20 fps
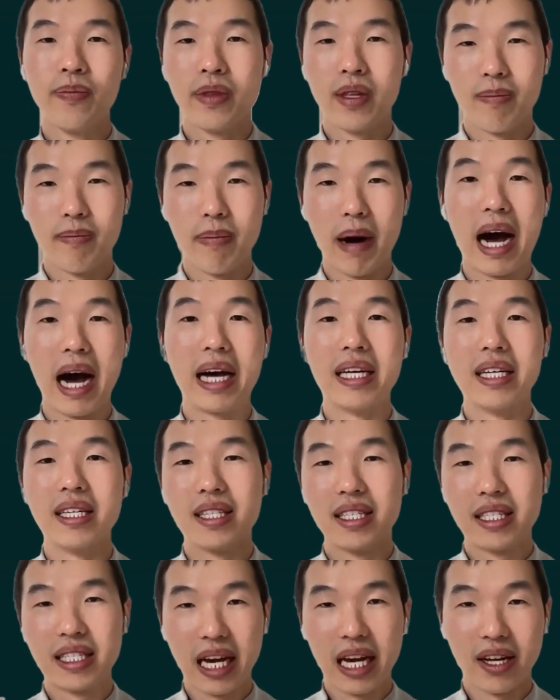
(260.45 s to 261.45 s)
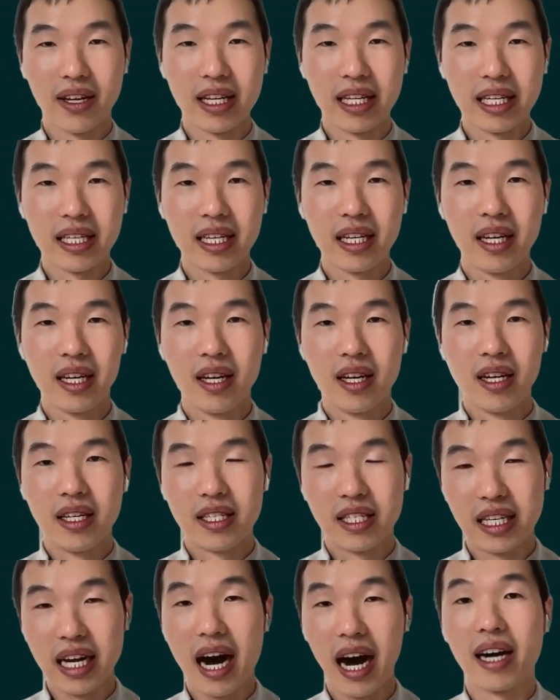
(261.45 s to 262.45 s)
by selling
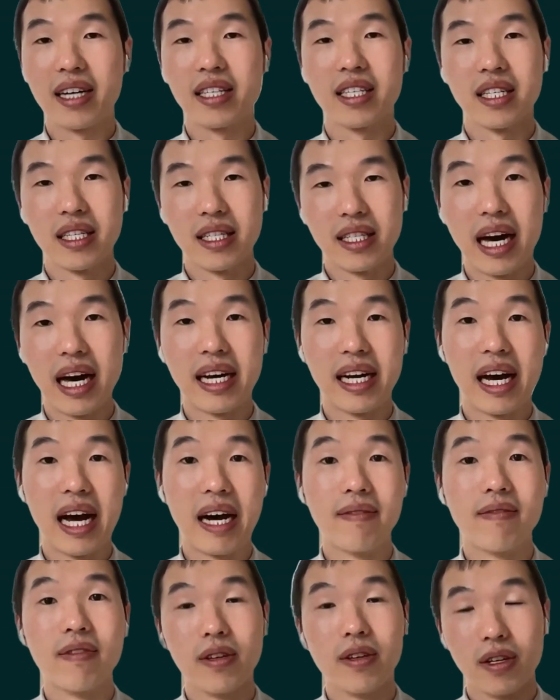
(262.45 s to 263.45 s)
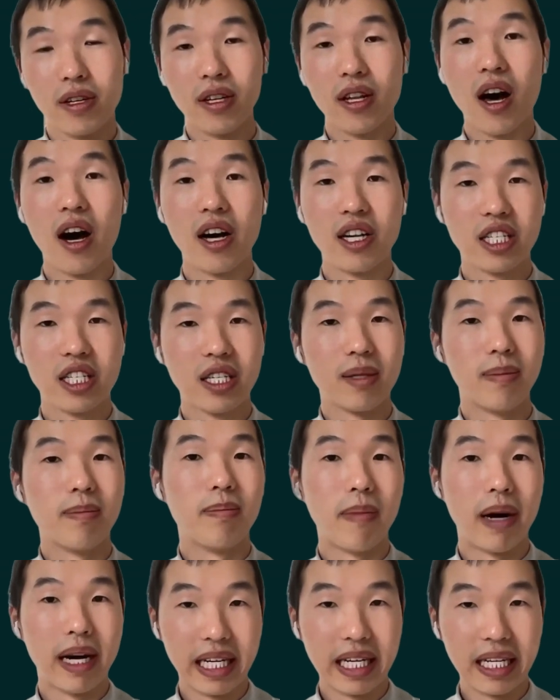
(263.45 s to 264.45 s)
stocks that have lost
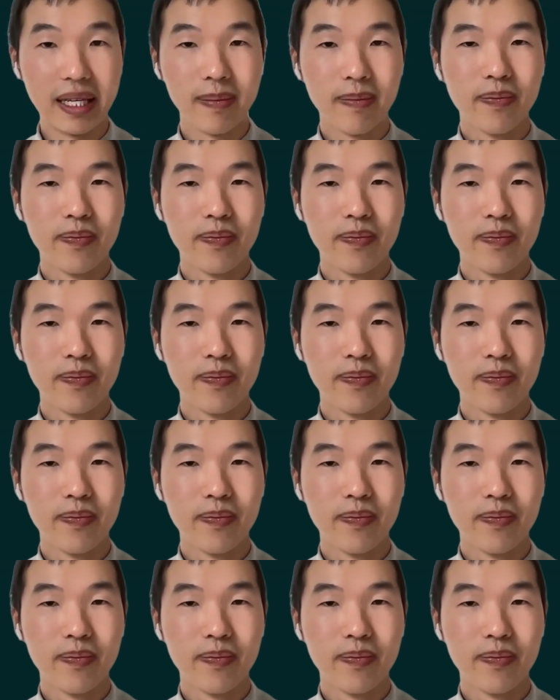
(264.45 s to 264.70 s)
money.